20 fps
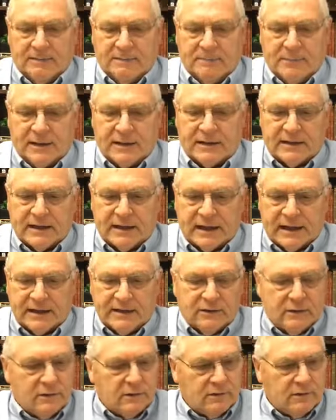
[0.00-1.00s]
But
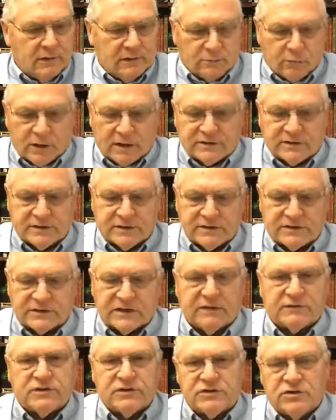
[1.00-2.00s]
the rest of this
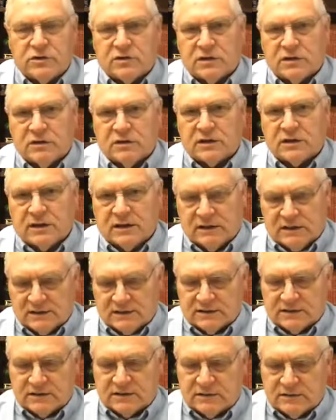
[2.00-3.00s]
stuff that you can look in
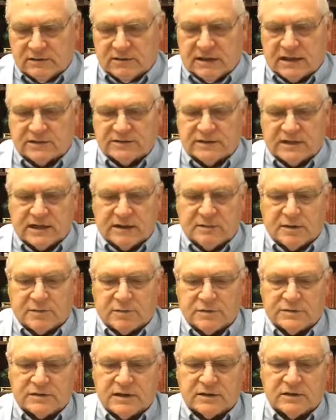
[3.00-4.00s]
this text that I'm going
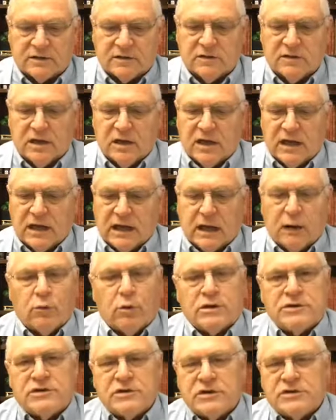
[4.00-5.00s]
to present to you, I
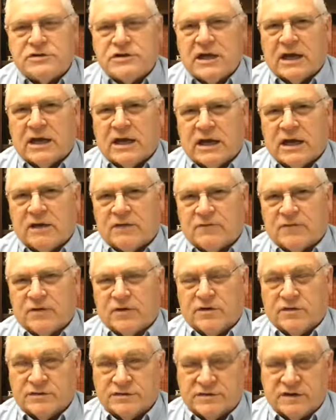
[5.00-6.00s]
want you to check it out
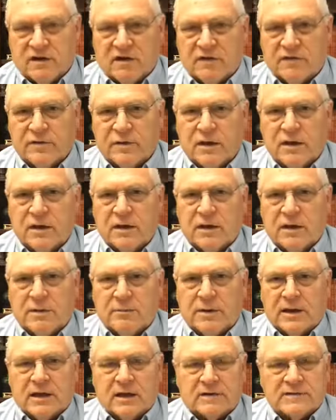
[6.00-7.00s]
for yourself,
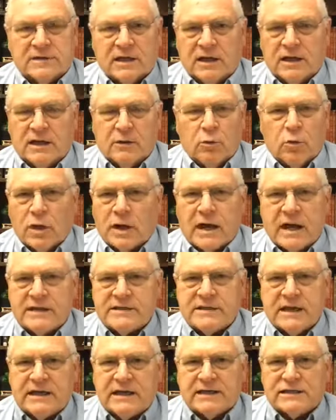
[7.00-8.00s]
because what I
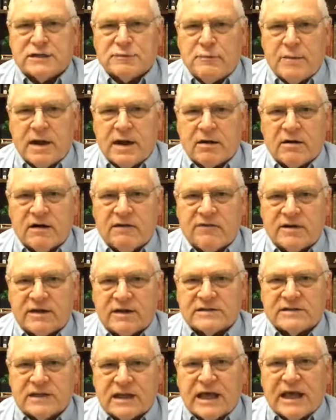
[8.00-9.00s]
say doesn't matter if it
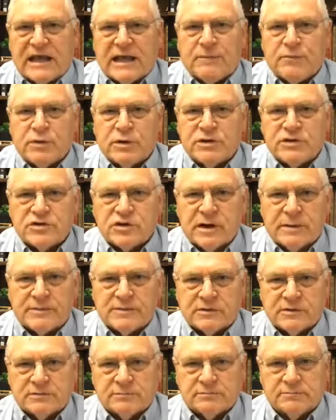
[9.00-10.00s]
doesn't line up with the
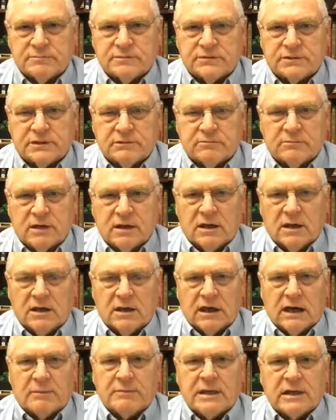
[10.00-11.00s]
scriptures. See,
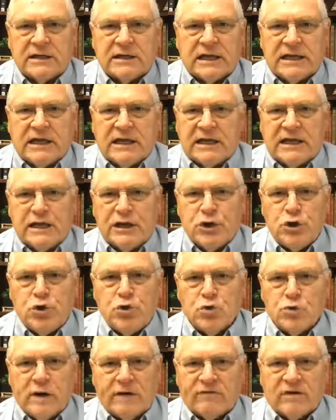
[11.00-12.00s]
I'm not getting any
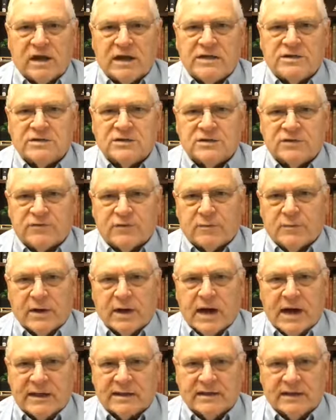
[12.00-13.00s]
new revelations from
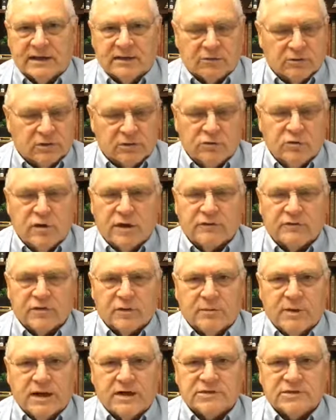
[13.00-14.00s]
God today or new
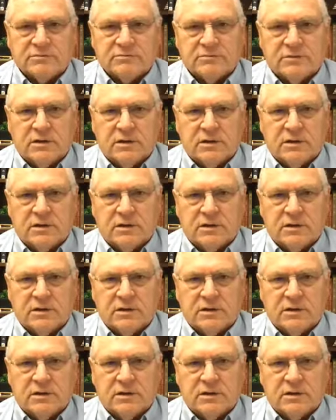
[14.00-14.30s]
information.